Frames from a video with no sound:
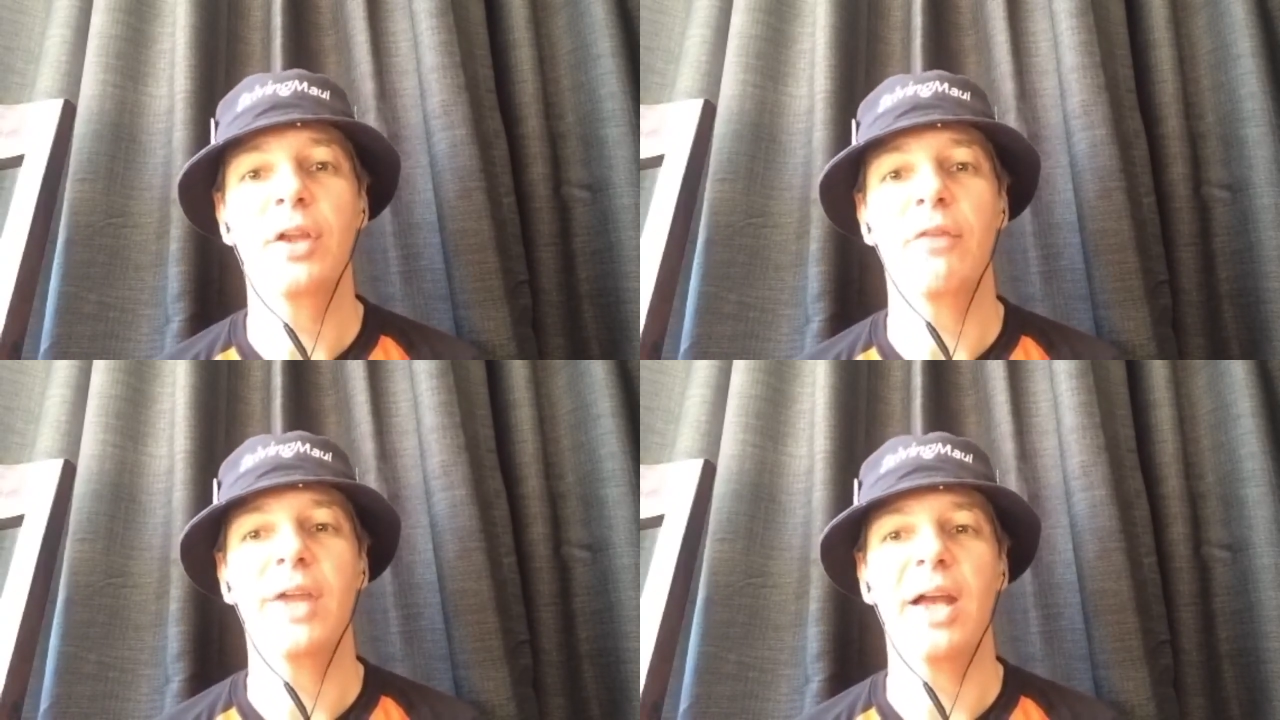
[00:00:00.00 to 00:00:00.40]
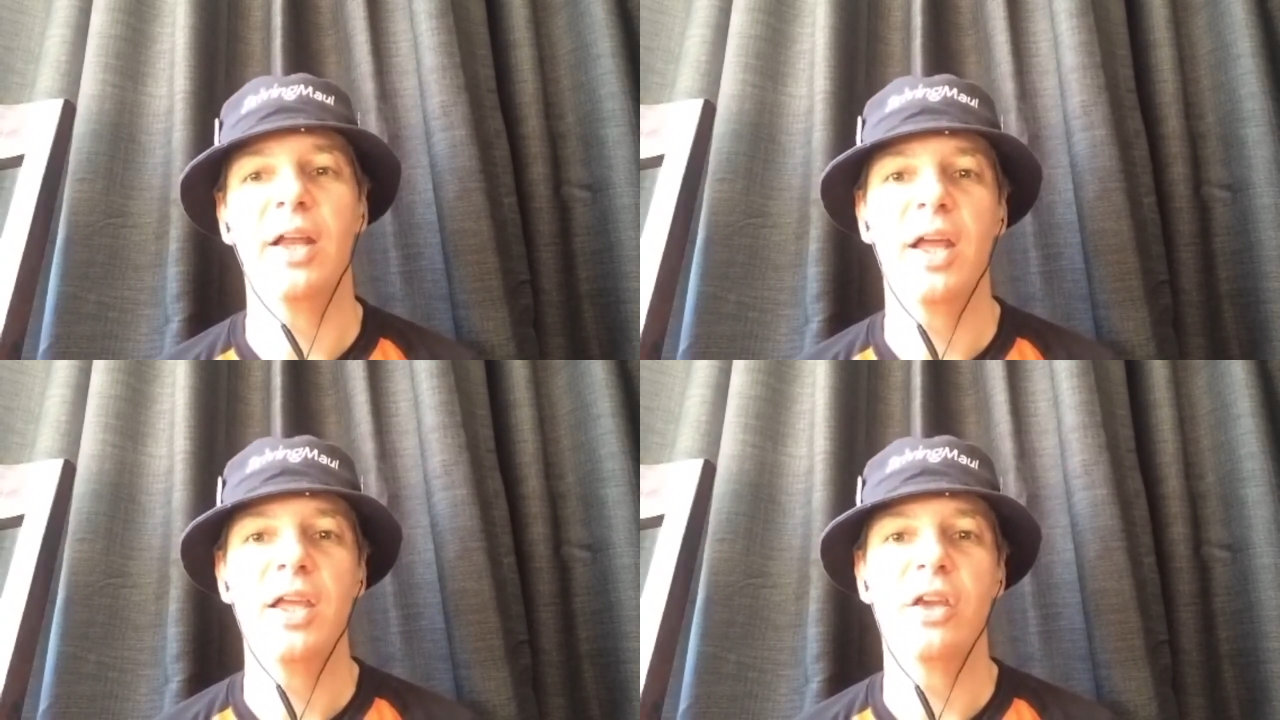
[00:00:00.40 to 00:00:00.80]
Don't
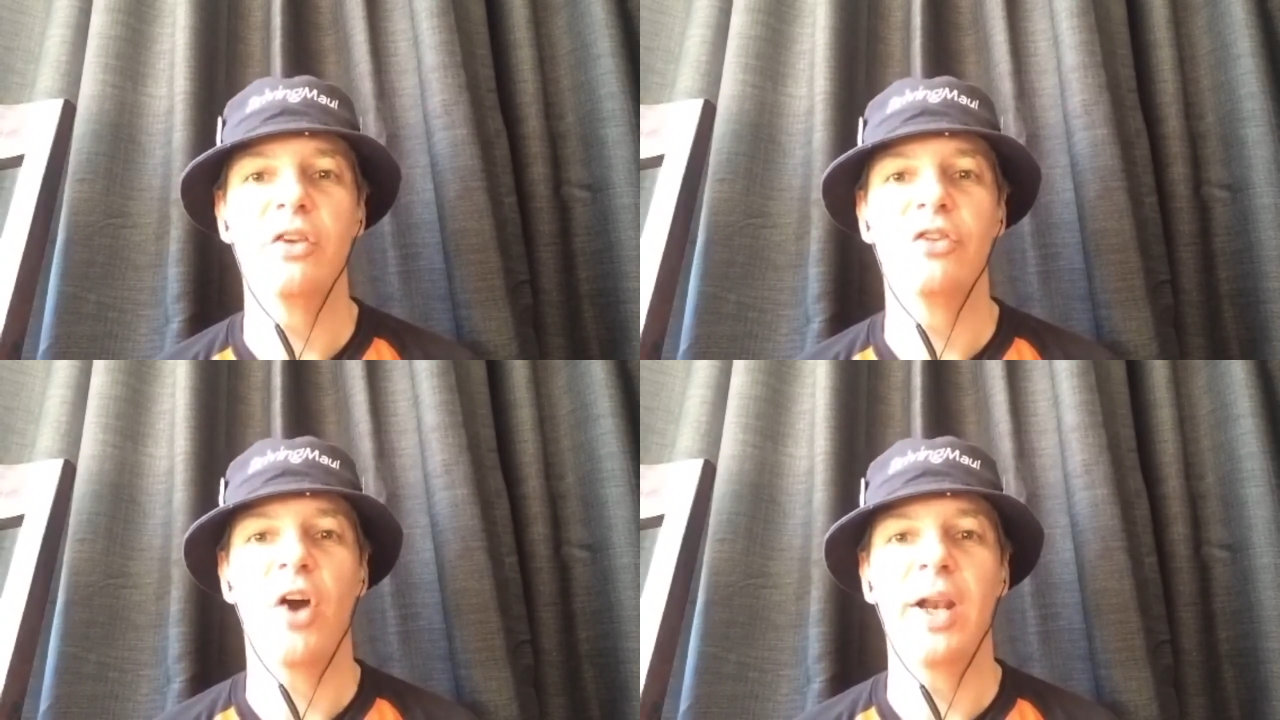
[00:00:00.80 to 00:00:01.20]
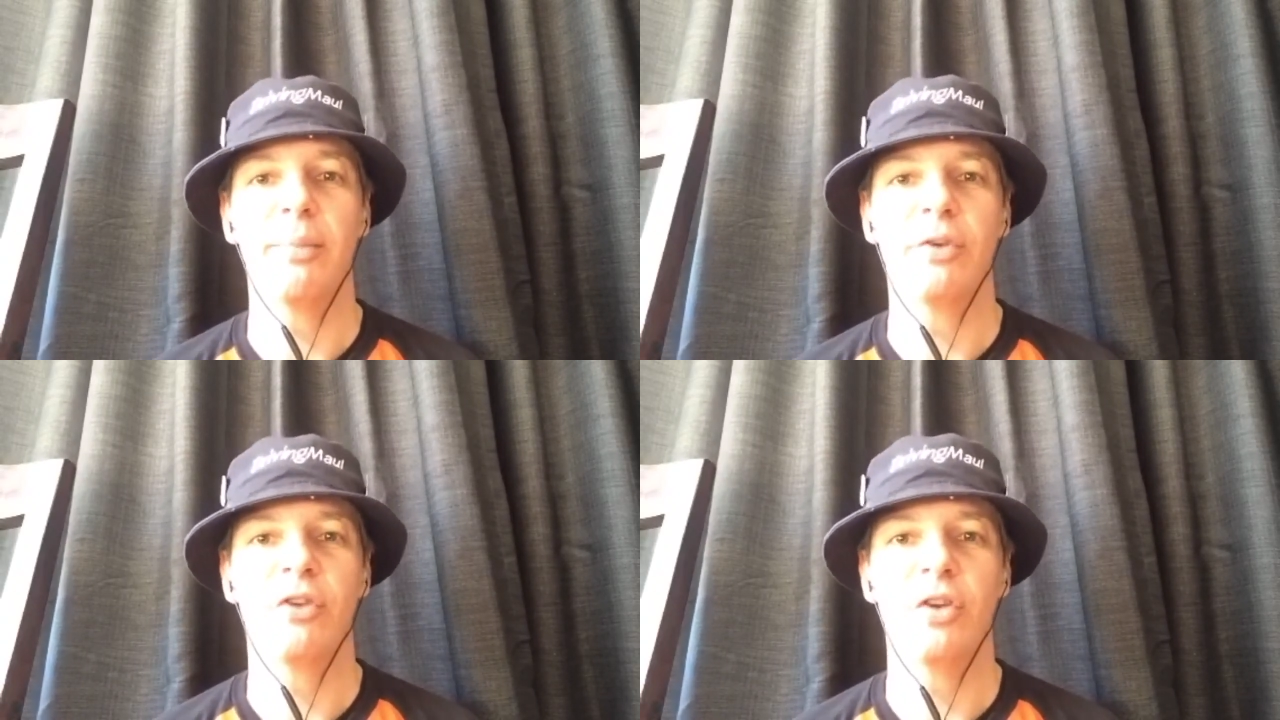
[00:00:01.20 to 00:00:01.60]
forget you can sign
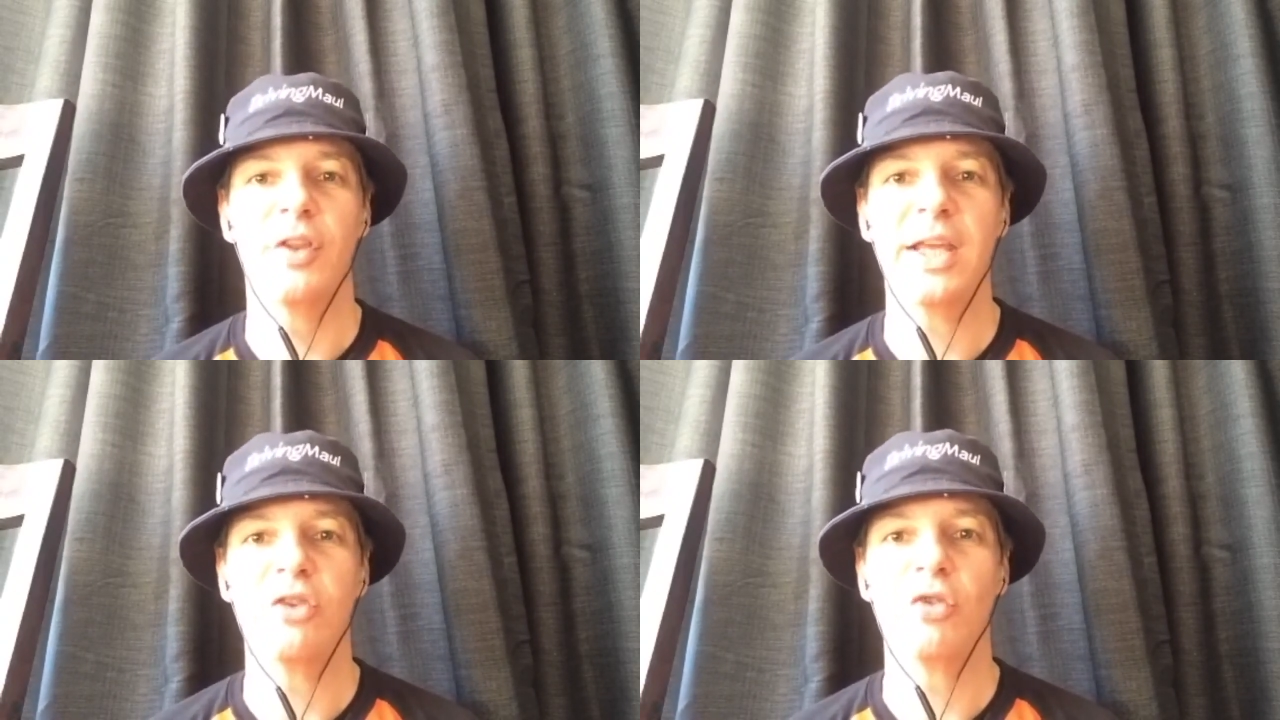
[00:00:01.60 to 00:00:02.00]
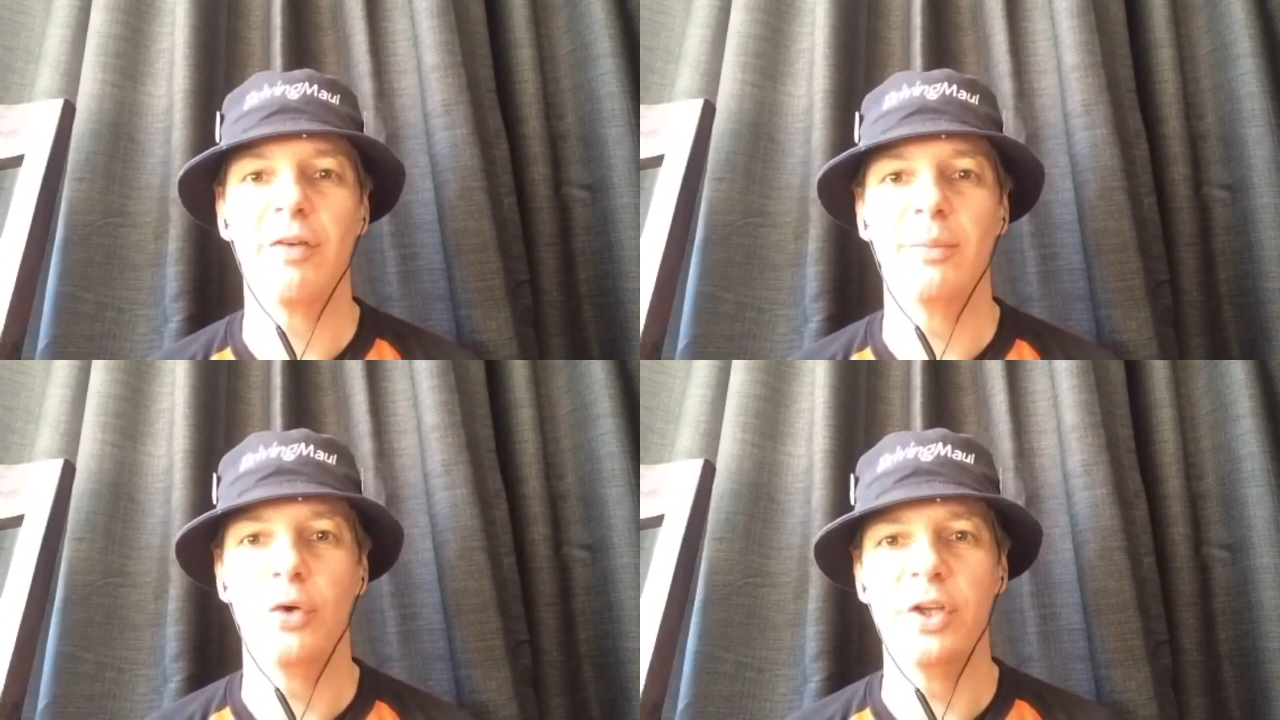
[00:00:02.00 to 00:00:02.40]
up to the
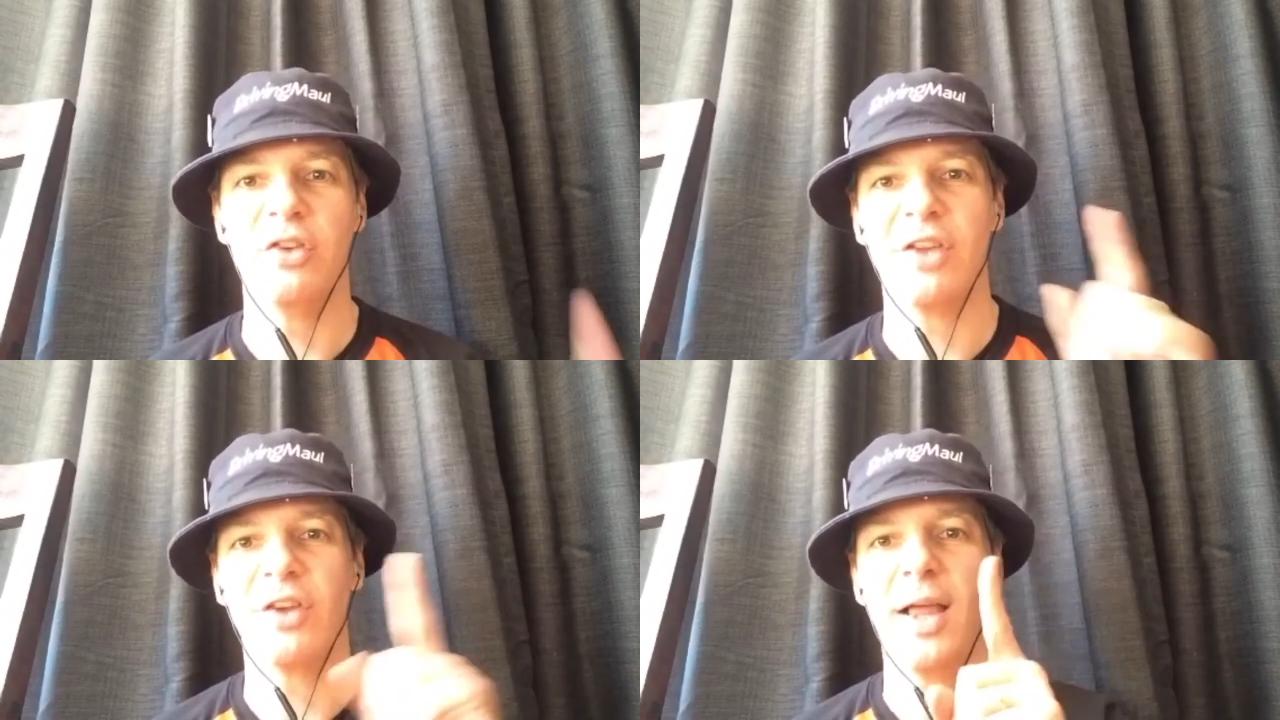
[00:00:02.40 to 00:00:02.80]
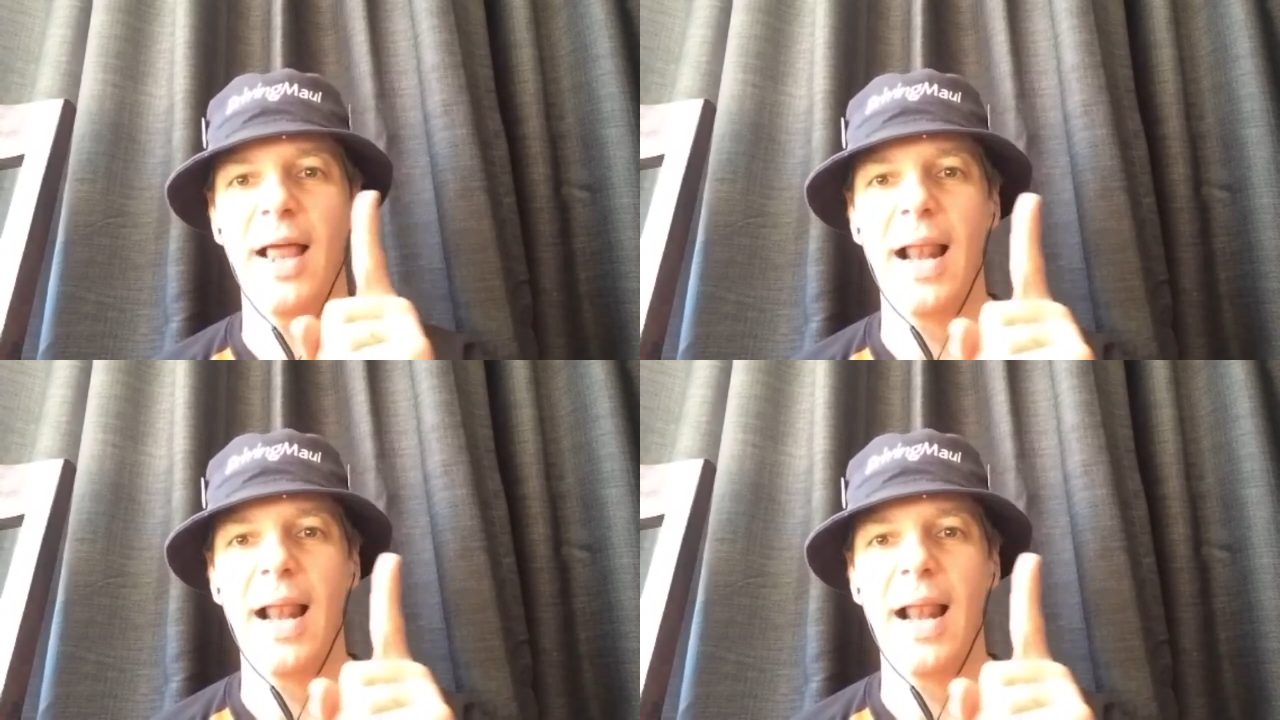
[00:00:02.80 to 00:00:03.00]
DrivingMaul newsletter,